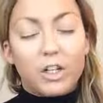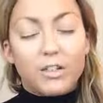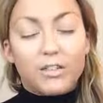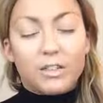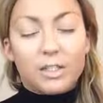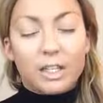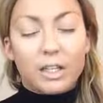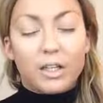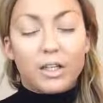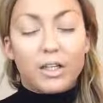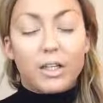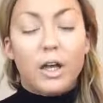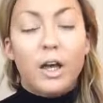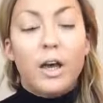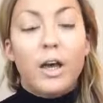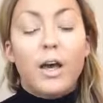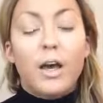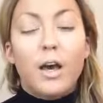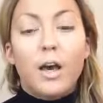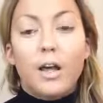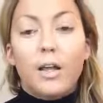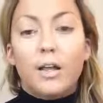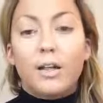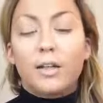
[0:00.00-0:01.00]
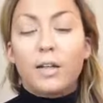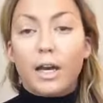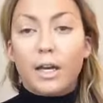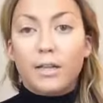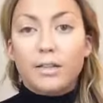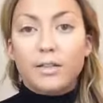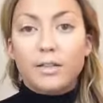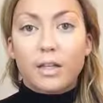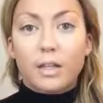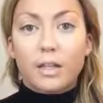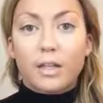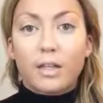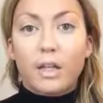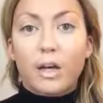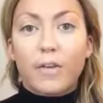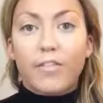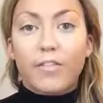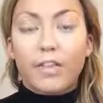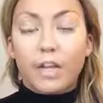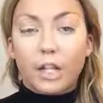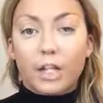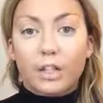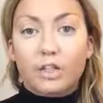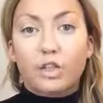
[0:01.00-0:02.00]
our skin nice and
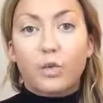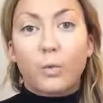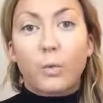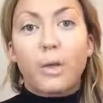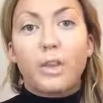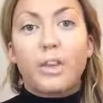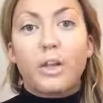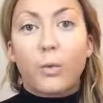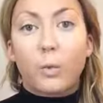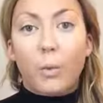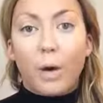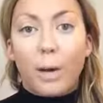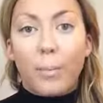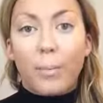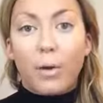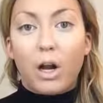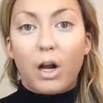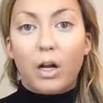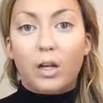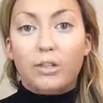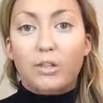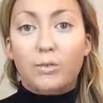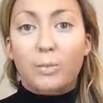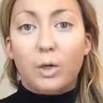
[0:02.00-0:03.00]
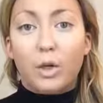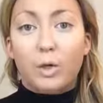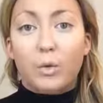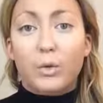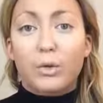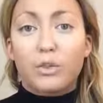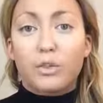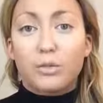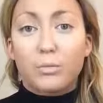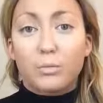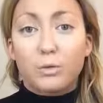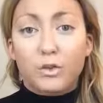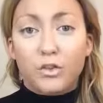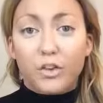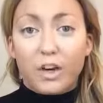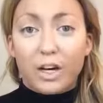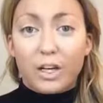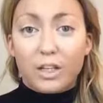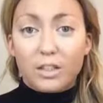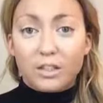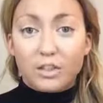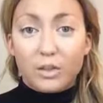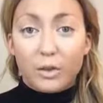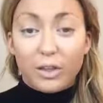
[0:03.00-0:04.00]
finished with the wet products, we're going to move
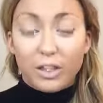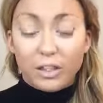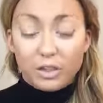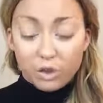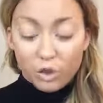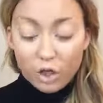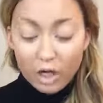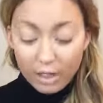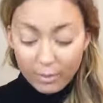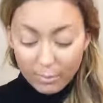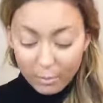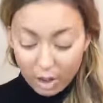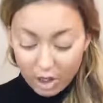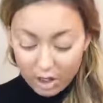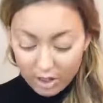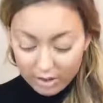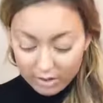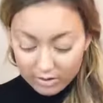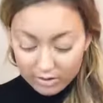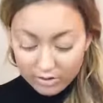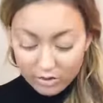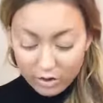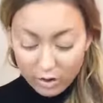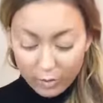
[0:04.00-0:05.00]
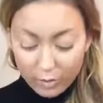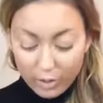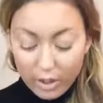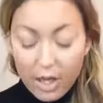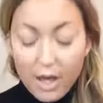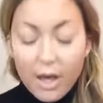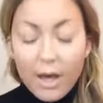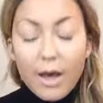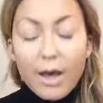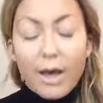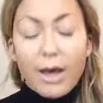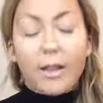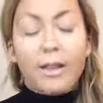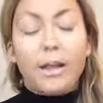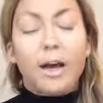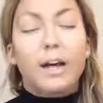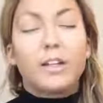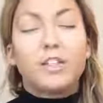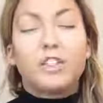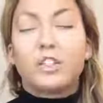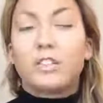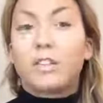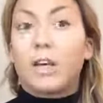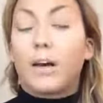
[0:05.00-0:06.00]
on to the dry products. So
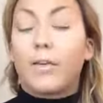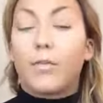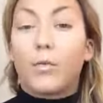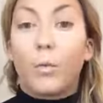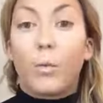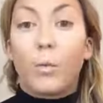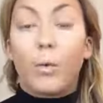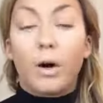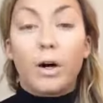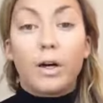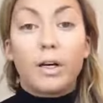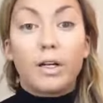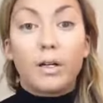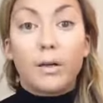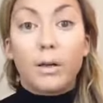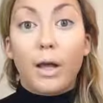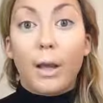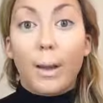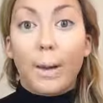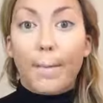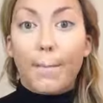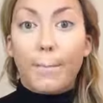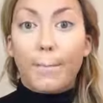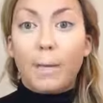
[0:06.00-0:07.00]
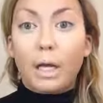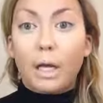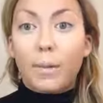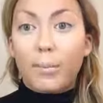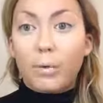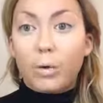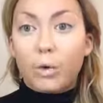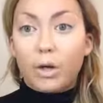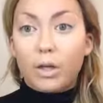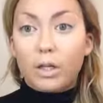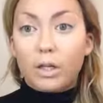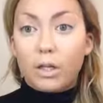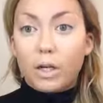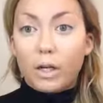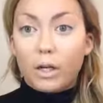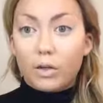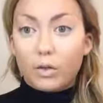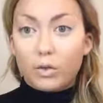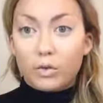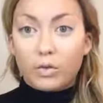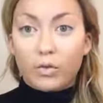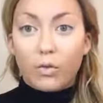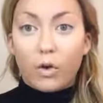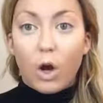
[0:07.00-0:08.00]
I just have one big boy that I
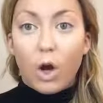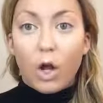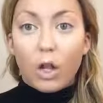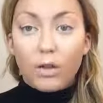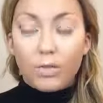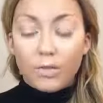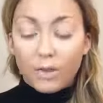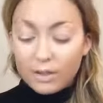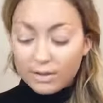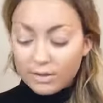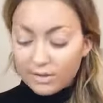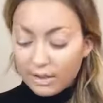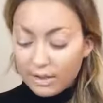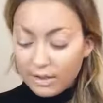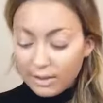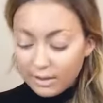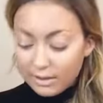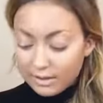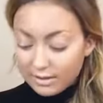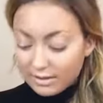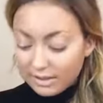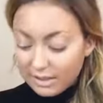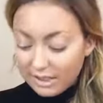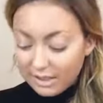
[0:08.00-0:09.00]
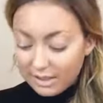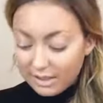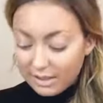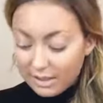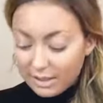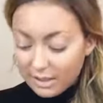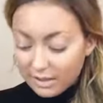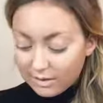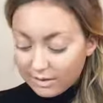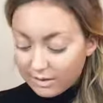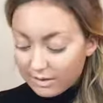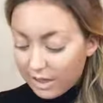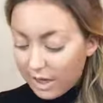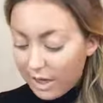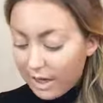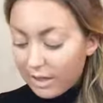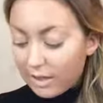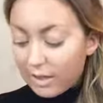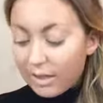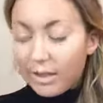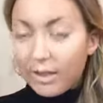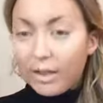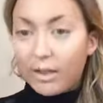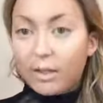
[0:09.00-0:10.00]
use for all of this, and it is the NYX
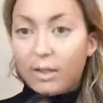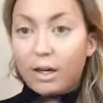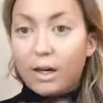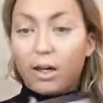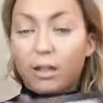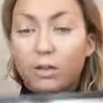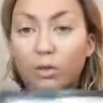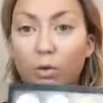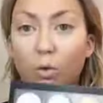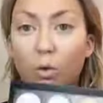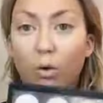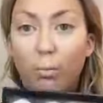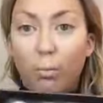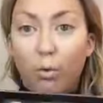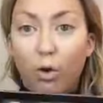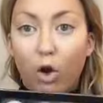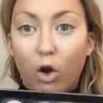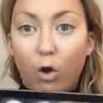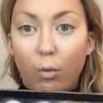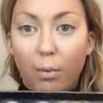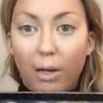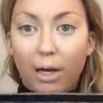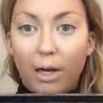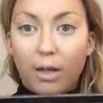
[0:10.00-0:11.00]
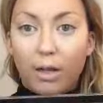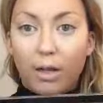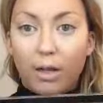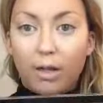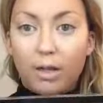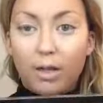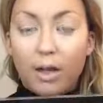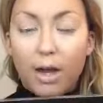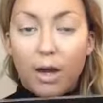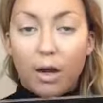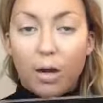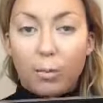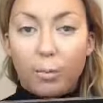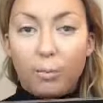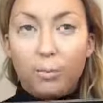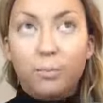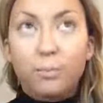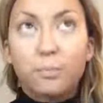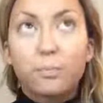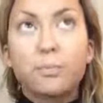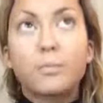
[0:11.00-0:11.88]
Highlight and Contour Pro Palette. Now,